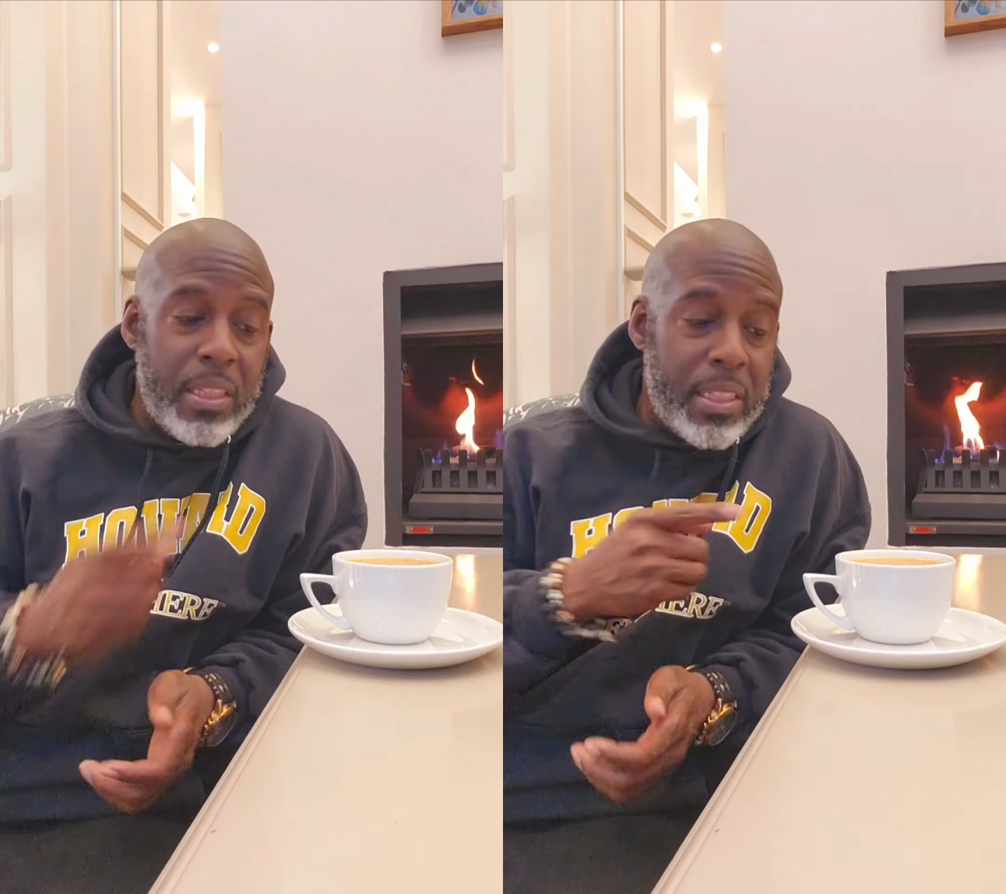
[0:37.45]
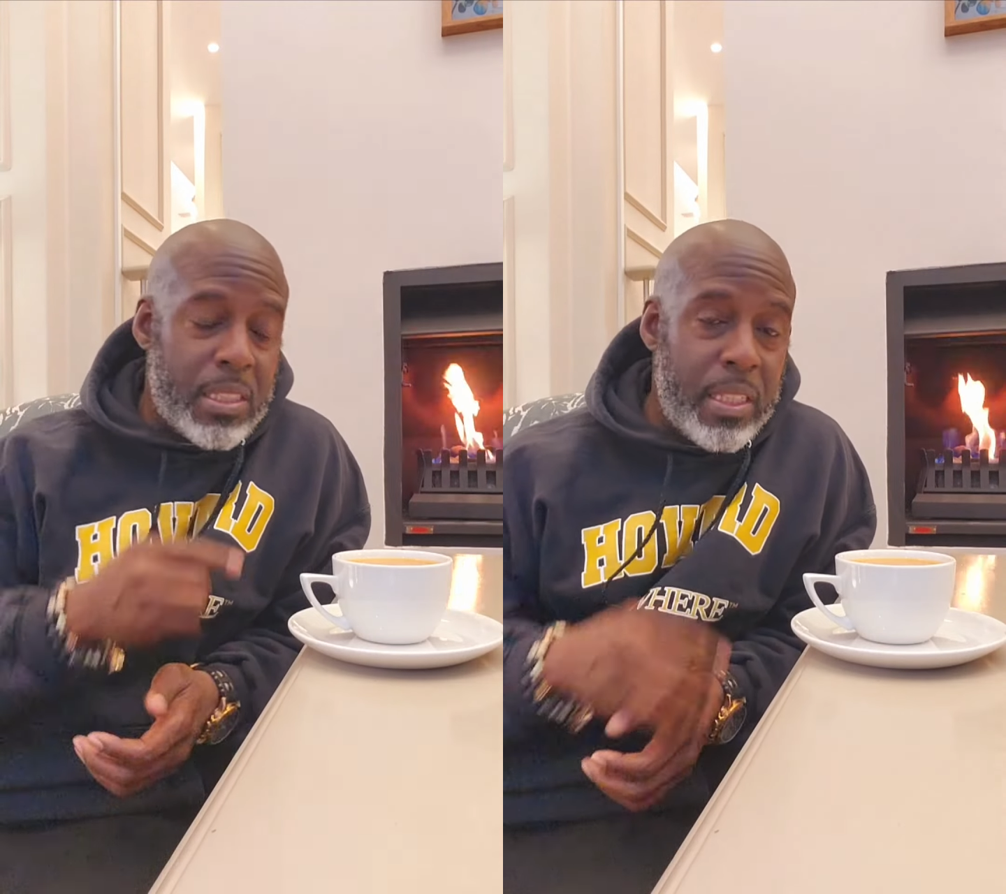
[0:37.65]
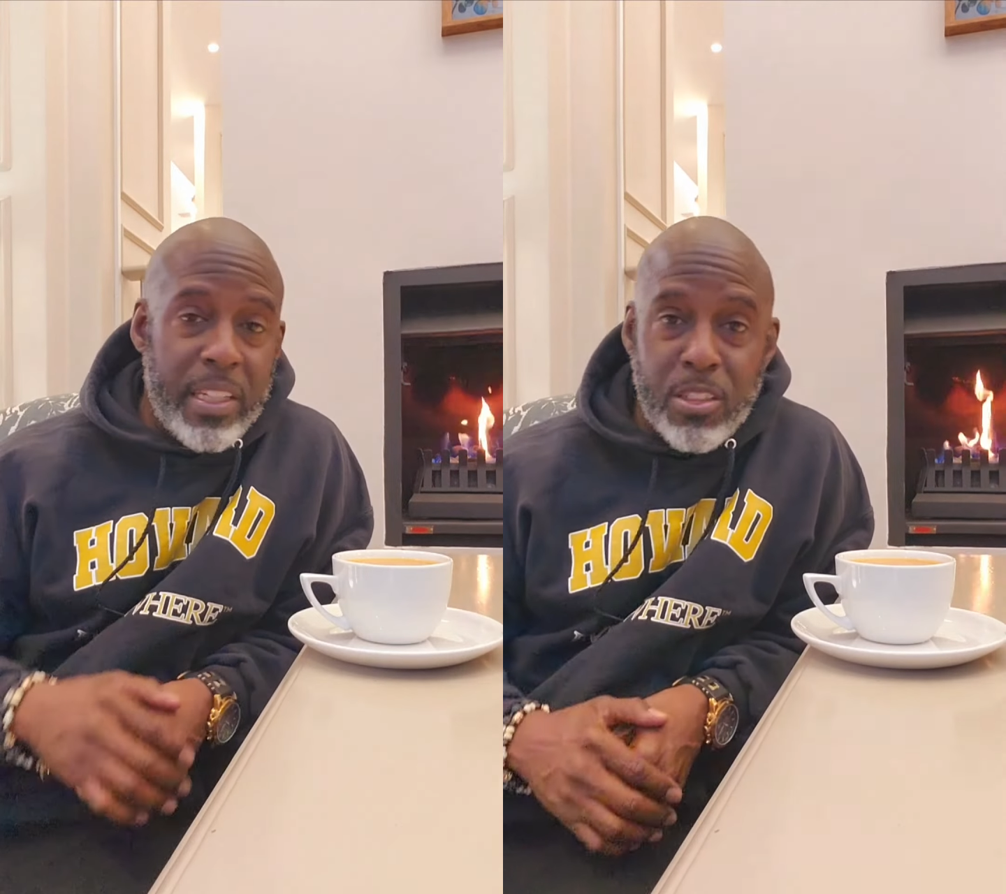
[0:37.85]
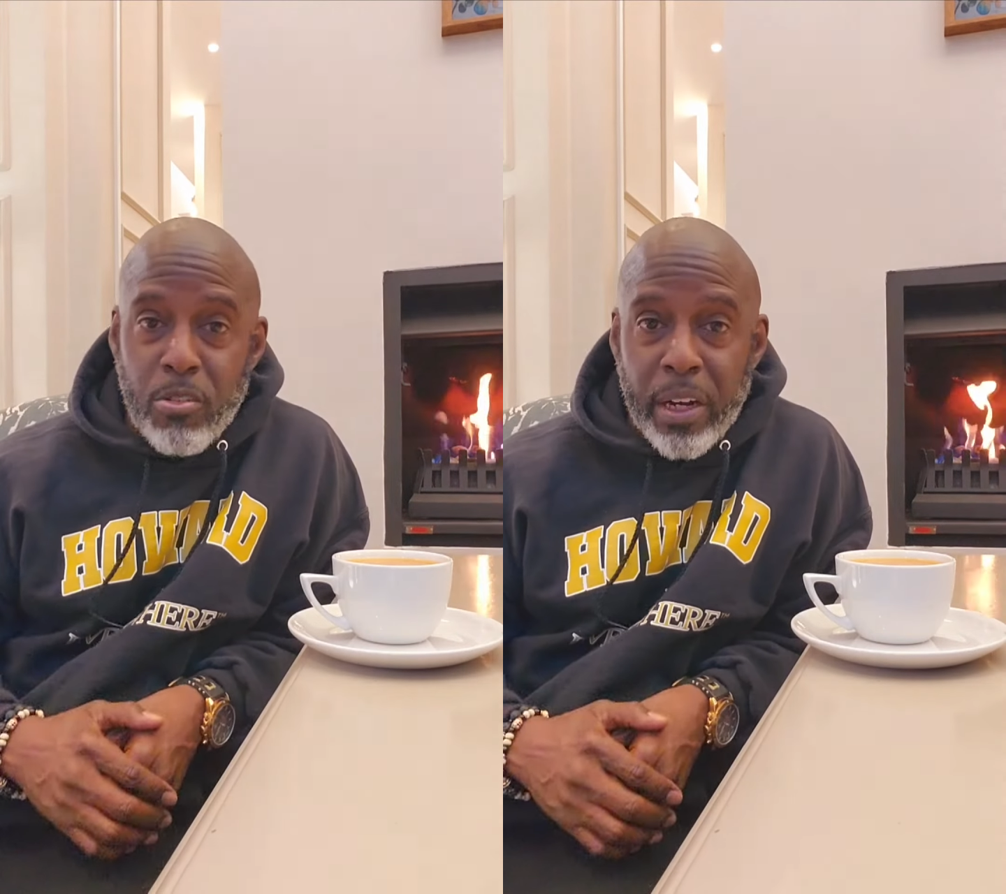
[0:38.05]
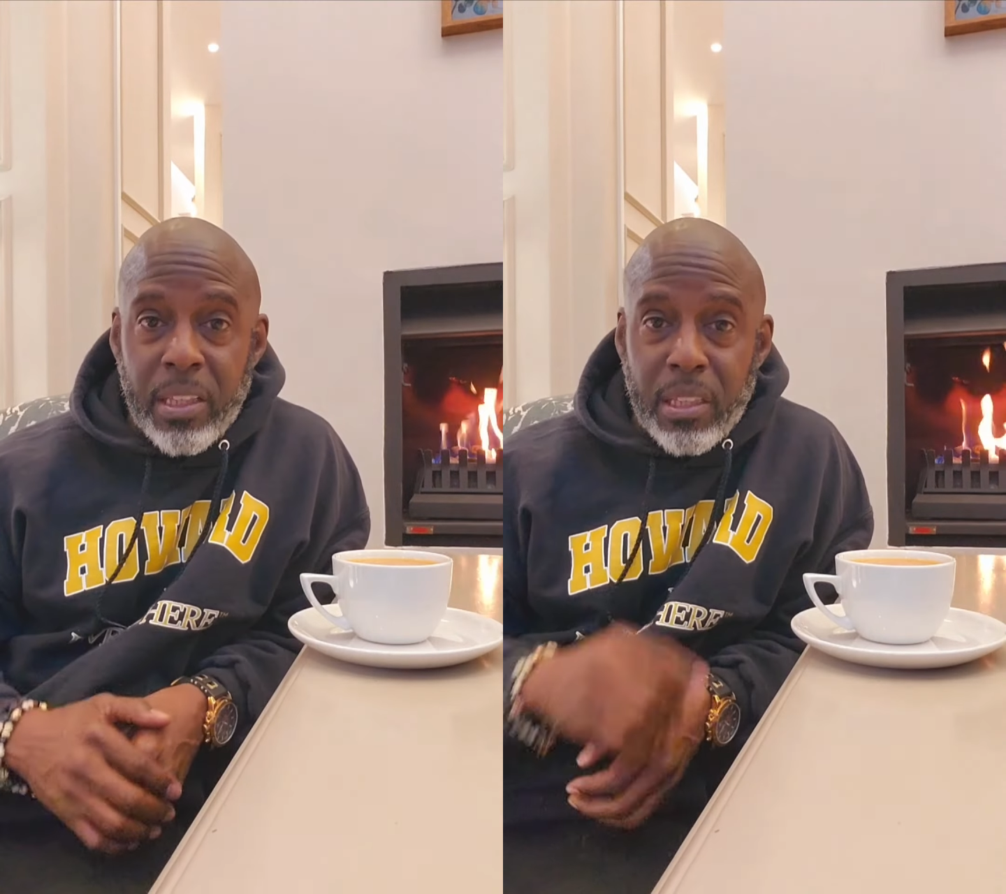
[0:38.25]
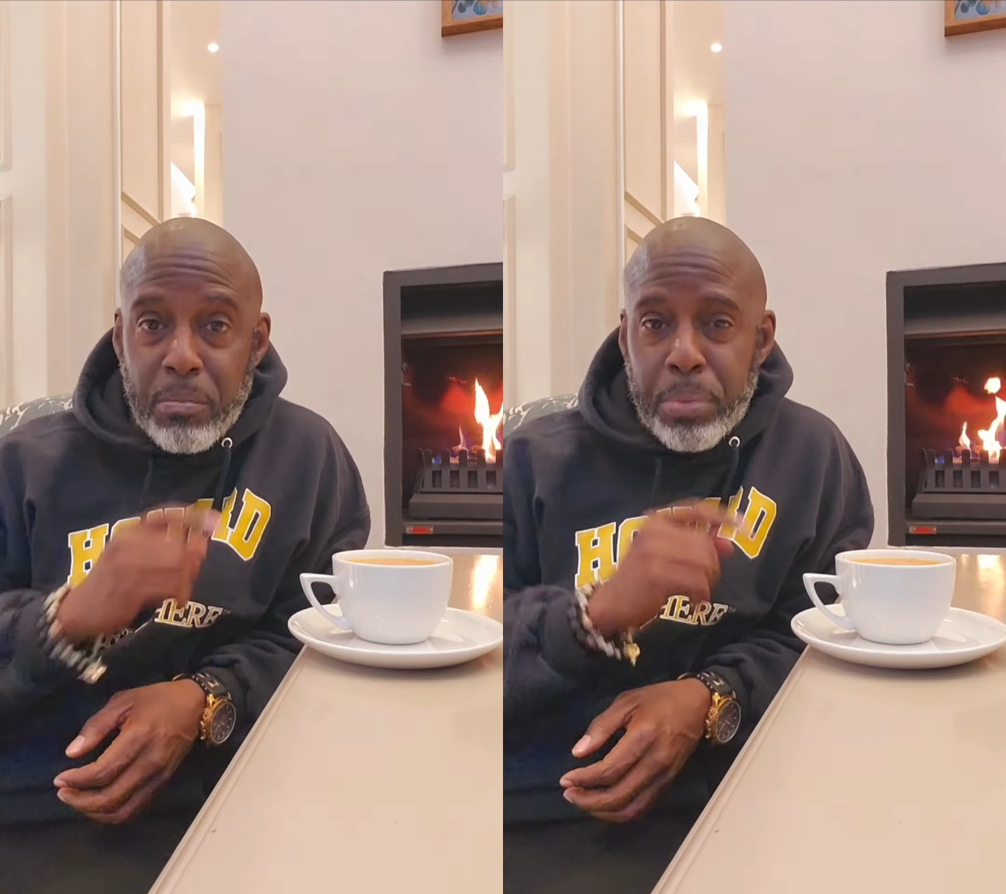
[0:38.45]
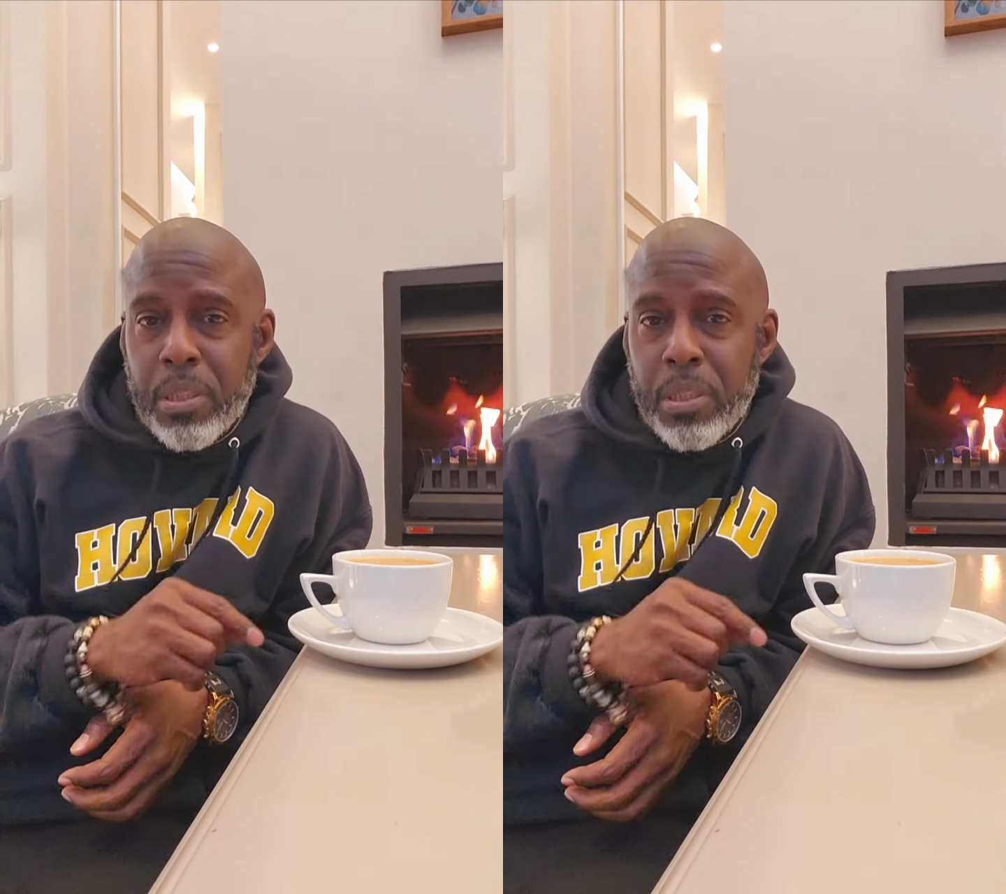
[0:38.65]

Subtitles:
This tea is great. The